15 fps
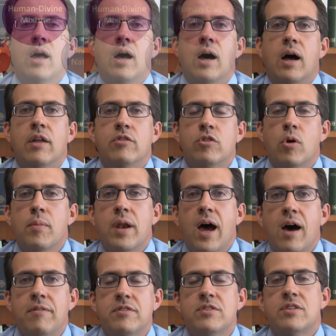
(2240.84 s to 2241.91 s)
Uh, and so
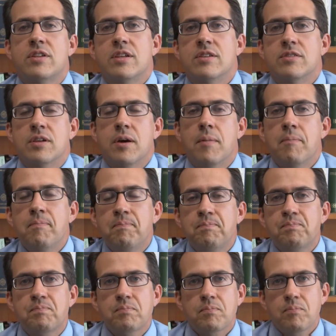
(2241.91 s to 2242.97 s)
monophysitism
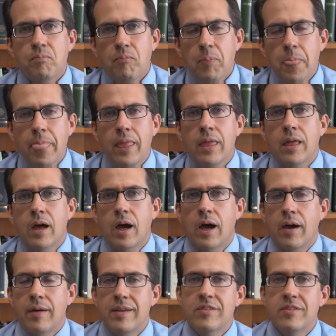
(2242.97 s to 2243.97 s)
uh,